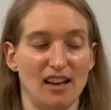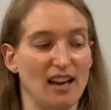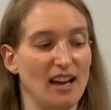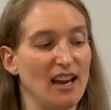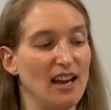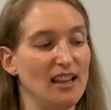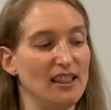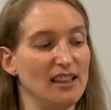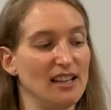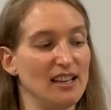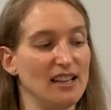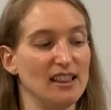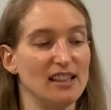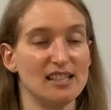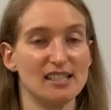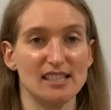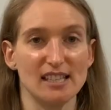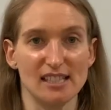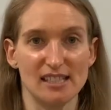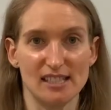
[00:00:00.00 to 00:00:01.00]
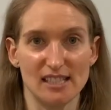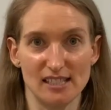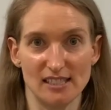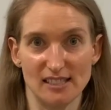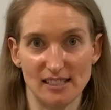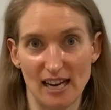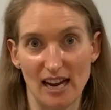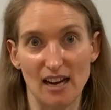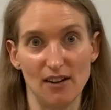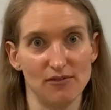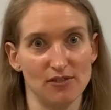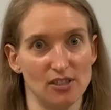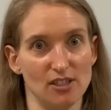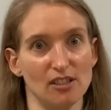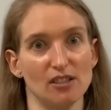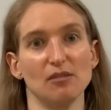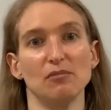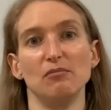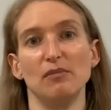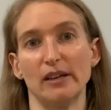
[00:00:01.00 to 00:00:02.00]
and then the 16ths after,
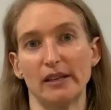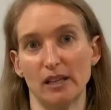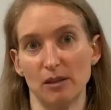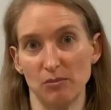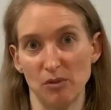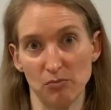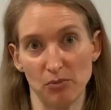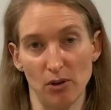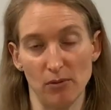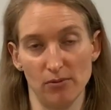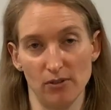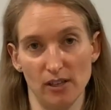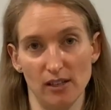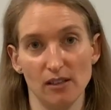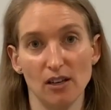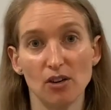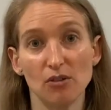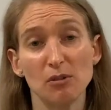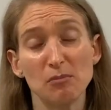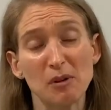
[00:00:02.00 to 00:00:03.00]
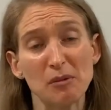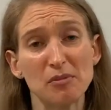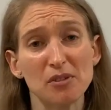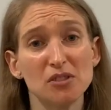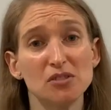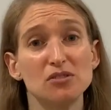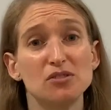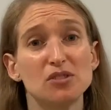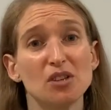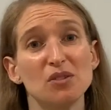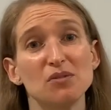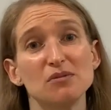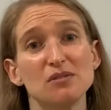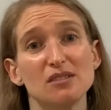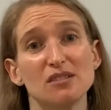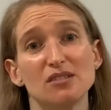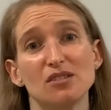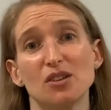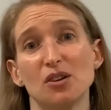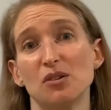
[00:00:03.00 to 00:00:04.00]
make them appropriate. Remember Remember, don't
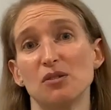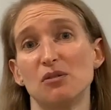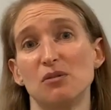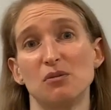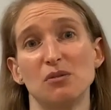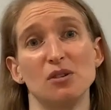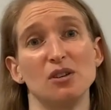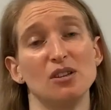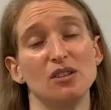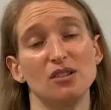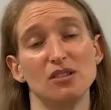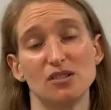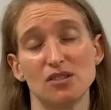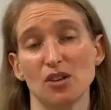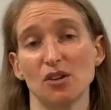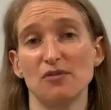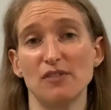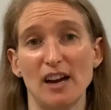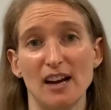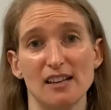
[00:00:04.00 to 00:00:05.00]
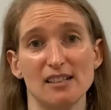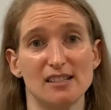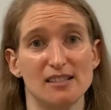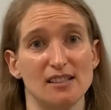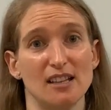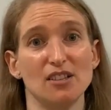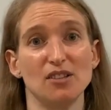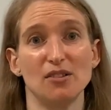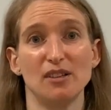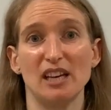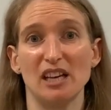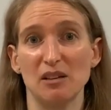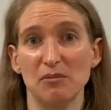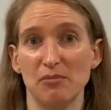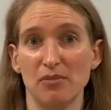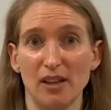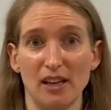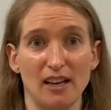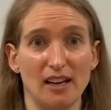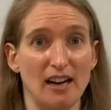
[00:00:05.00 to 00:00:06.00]
go so fast that you can't
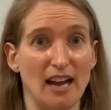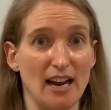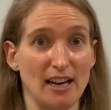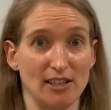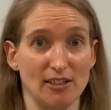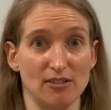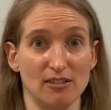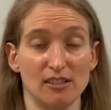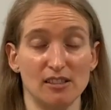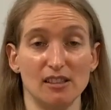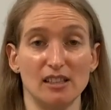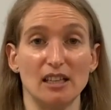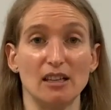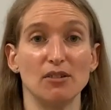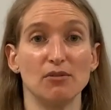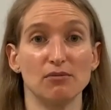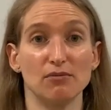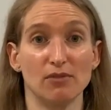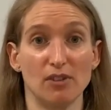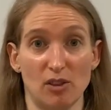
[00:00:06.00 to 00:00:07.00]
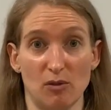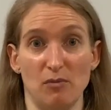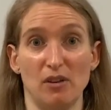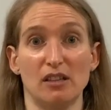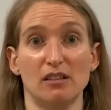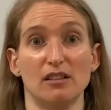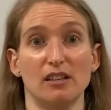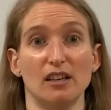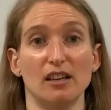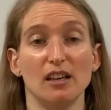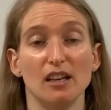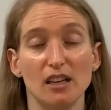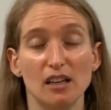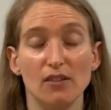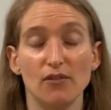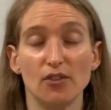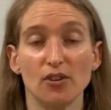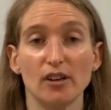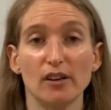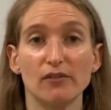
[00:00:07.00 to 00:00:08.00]
play it accurately, rhythmically. If
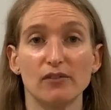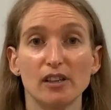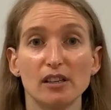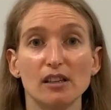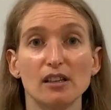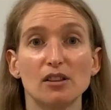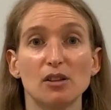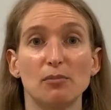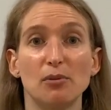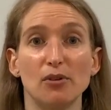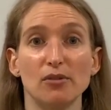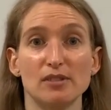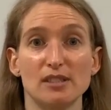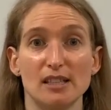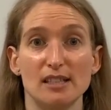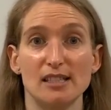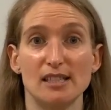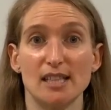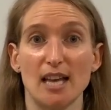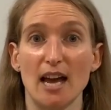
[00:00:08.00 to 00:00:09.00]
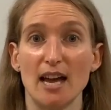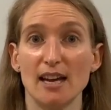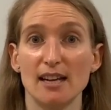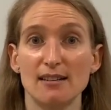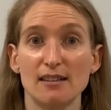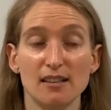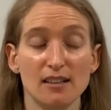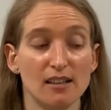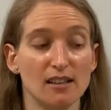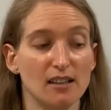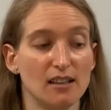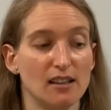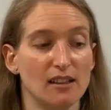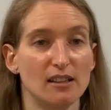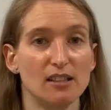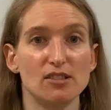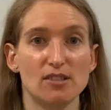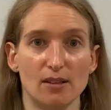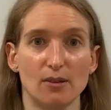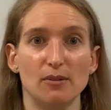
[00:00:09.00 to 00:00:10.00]
you're not feeling the pulse inside, then
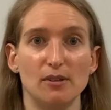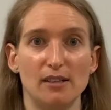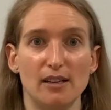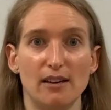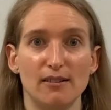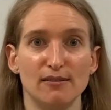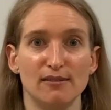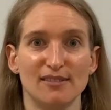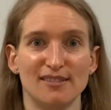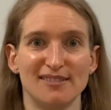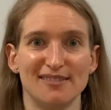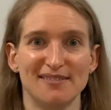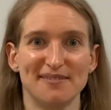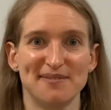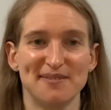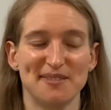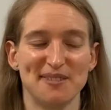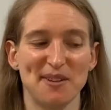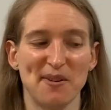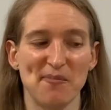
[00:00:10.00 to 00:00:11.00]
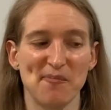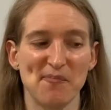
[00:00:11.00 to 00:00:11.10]
slow it down. So,